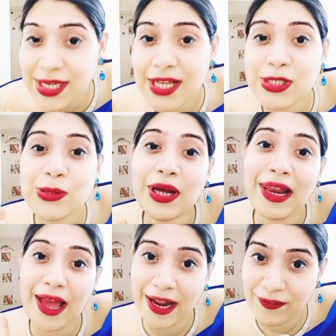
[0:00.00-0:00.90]
has to
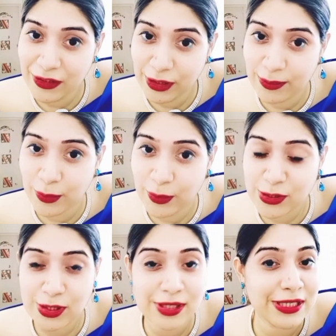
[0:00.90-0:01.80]
align with your
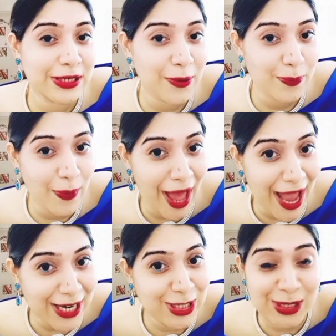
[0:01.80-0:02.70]
emotions, your
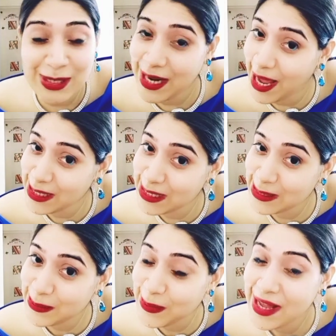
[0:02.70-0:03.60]
action has
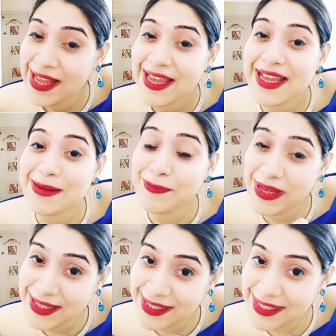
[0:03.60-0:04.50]
to
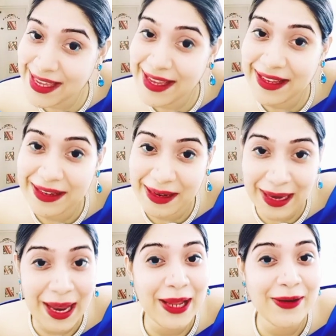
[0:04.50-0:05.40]
be in sync and
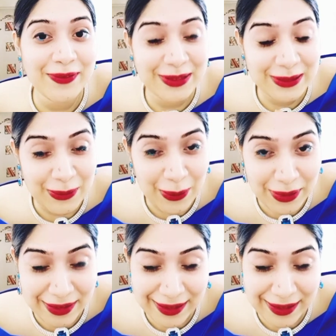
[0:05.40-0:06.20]
align with your